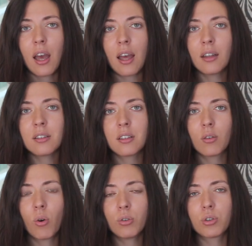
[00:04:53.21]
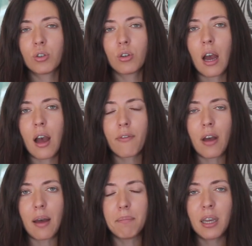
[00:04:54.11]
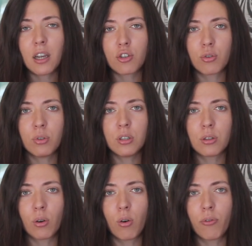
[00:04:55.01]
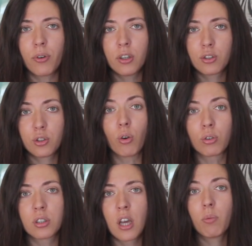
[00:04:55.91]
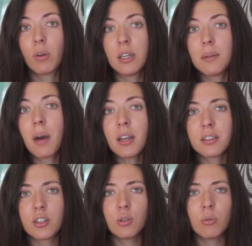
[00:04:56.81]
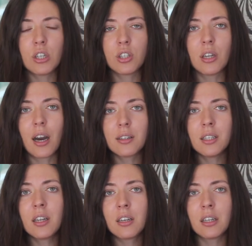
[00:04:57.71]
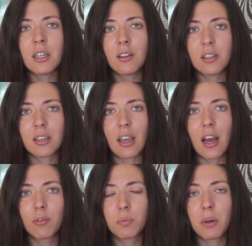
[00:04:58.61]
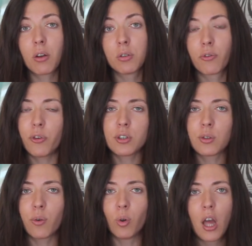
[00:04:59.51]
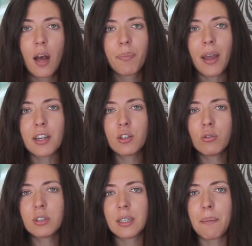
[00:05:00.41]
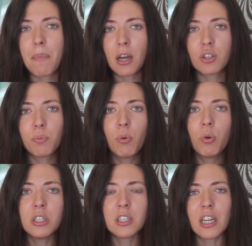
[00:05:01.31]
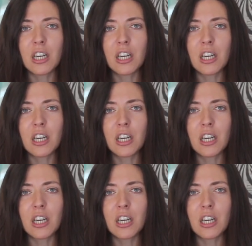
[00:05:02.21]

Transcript: and also you have a bigger choice of stocks. Well, in my situation, I didn't need this account because first of all, I don't see much point